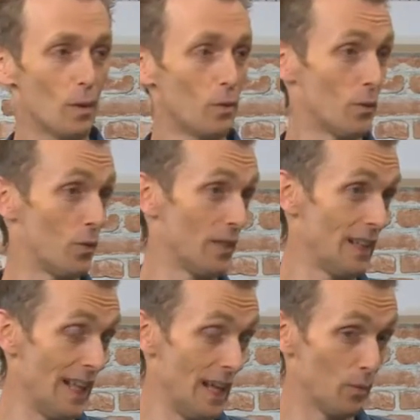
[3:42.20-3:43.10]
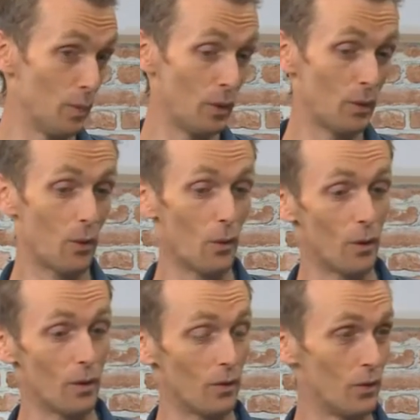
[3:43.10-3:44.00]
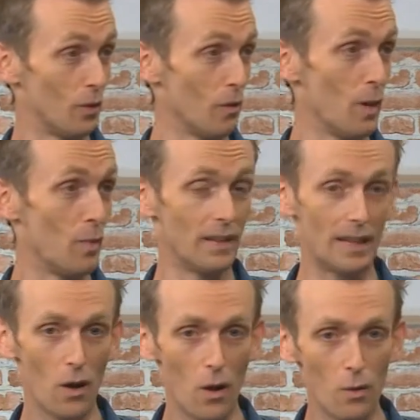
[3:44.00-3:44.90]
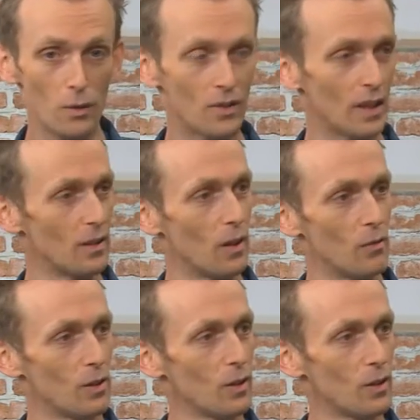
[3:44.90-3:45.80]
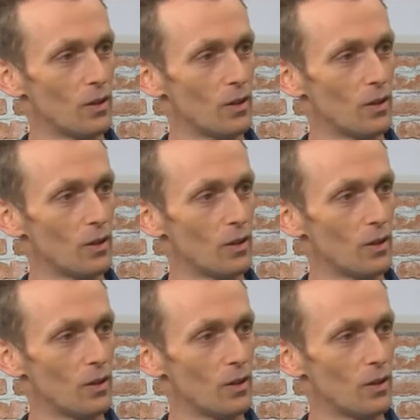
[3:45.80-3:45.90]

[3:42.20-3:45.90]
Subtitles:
which is in the last book, or Zooropa. They always get overlooked.